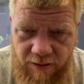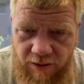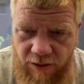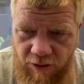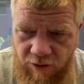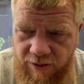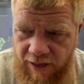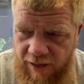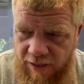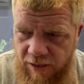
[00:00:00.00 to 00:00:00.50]

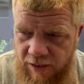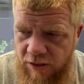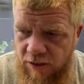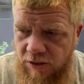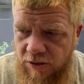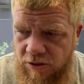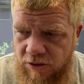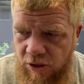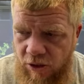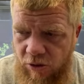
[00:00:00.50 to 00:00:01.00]
Okay,
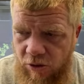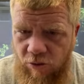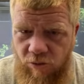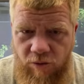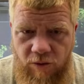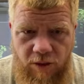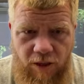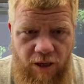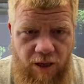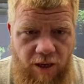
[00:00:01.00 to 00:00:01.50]

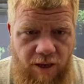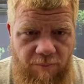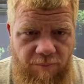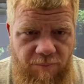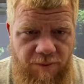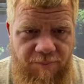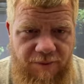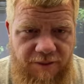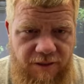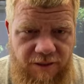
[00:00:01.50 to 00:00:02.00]
so um,
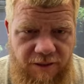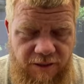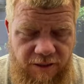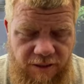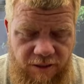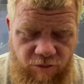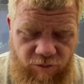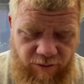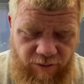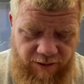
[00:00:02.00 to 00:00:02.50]
let me tell you
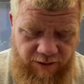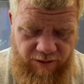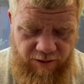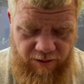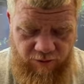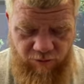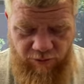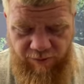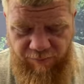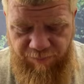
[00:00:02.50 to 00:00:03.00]
a quick
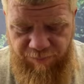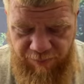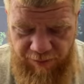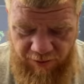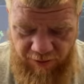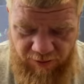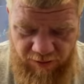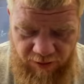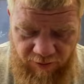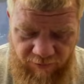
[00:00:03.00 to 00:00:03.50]
a quick
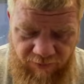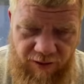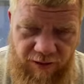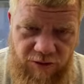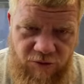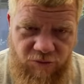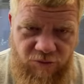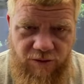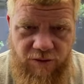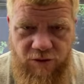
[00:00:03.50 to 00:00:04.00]
piece of
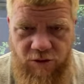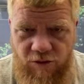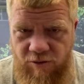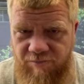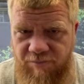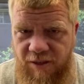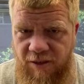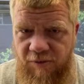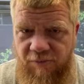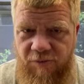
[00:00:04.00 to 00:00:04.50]
history. So
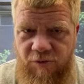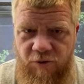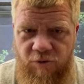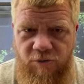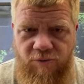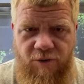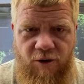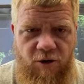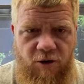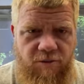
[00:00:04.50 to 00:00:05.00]
many of you
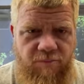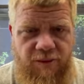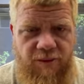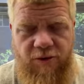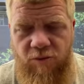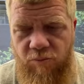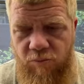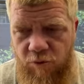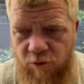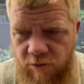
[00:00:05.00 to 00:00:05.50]
have heard
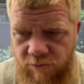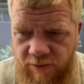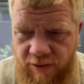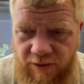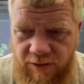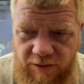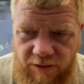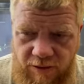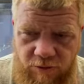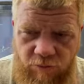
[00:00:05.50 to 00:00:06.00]
about the War of
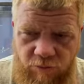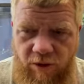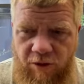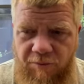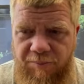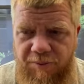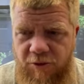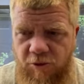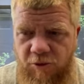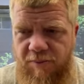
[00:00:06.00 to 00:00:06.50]

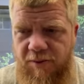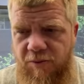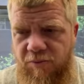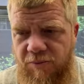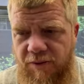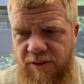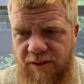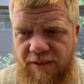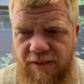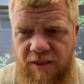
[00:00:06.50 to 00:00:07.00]
1812, but nobody
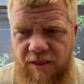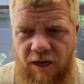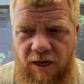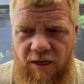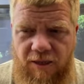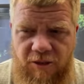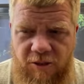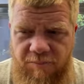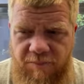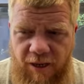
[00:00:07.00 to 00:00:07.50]
really
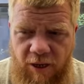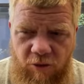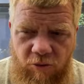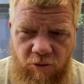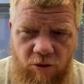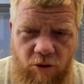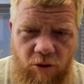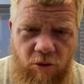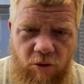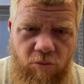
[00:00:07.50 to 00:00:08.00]
talks
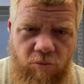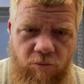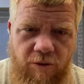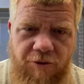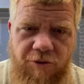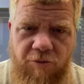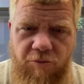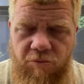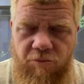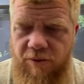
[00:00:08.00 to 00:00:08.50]
about
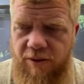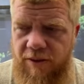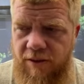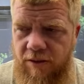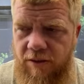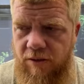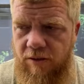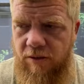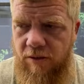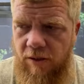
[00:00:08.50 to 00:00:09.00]
what the
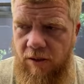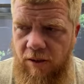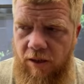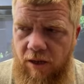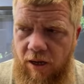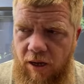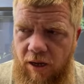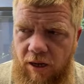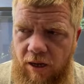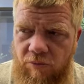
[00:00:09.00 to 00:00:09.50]
real
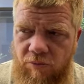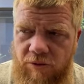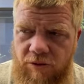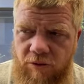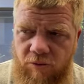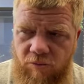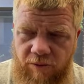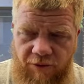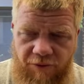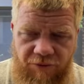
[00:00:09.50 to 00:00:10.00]
uh, what
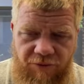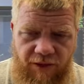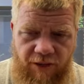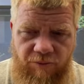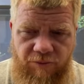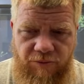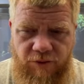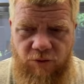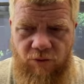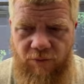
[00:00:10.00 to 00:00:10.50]
the real
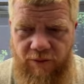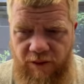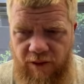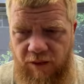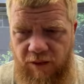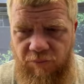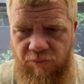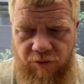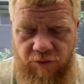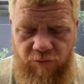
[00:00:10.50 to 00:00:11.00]
thing was going
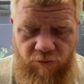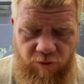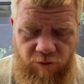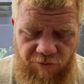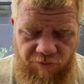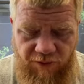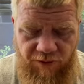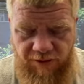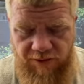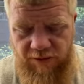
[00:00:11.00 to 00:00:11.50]
on with the War
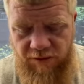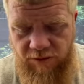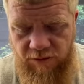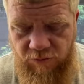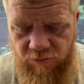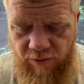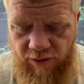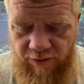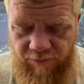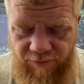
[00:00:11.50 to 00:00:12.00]
of
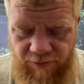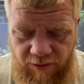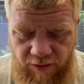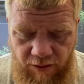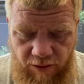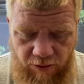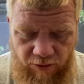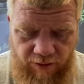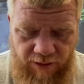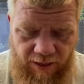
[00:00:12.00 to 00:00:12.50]
1812.
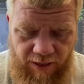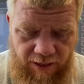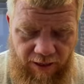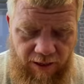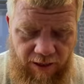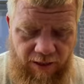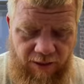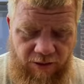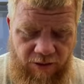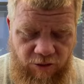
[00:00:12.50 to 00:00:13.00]
Okay,
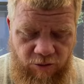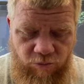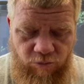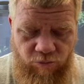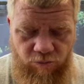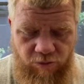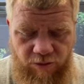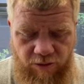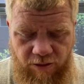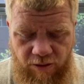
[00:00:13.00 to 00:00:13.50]
uh,
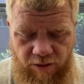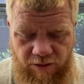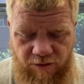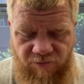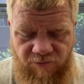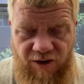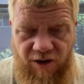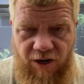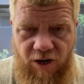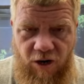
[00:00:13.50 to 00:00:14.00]
you it's
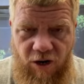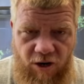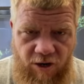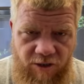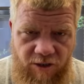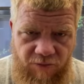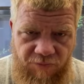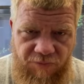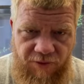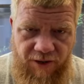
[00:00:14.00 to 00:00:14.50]
very
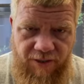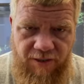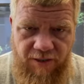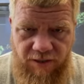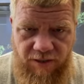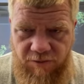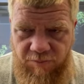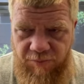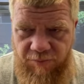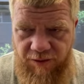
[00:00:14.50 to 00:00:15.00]
hard to find
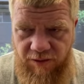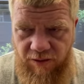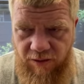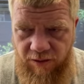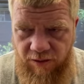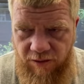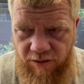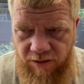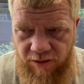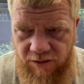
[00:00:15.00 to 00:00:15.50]
this, but
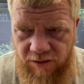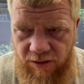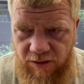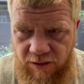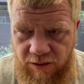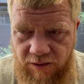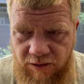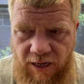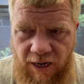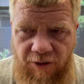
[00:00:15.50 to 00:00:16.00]
it, this
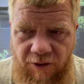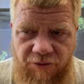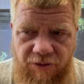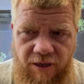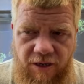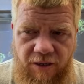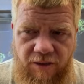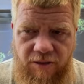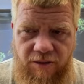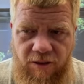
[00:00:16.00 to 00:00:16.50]
is out
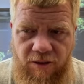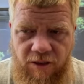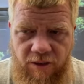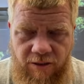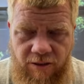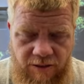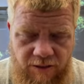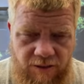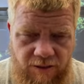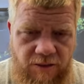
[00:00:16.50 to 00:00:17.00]
there. There
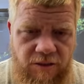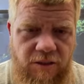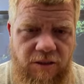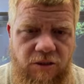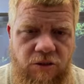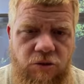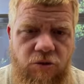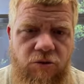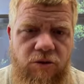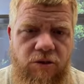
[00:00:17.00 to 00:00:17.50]
is
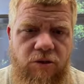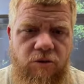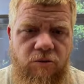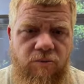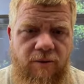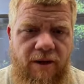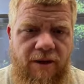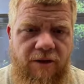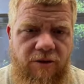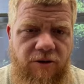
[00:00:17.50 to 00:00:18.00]
historical
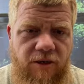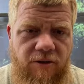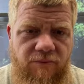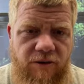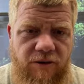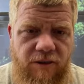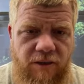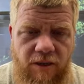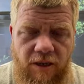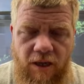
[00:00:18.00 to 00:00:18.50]
record of
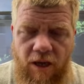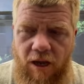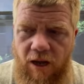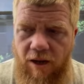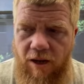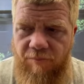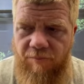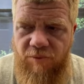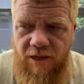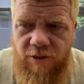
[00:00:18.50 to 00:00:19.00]
it.
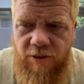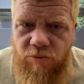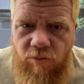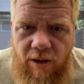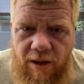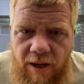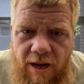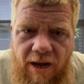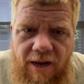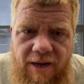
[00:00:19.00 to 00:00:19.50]
Um, that's
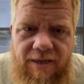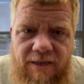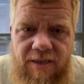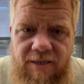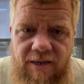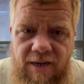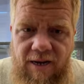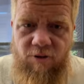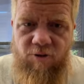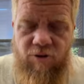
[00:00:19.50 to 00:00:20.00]
why I
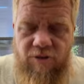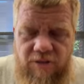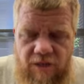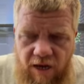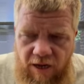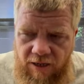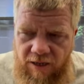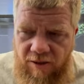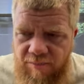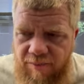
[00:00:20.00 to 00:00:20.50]
can actually
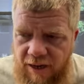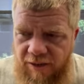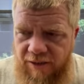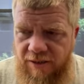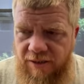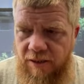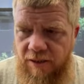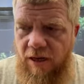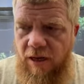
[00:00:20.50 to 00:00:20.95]
talk about it.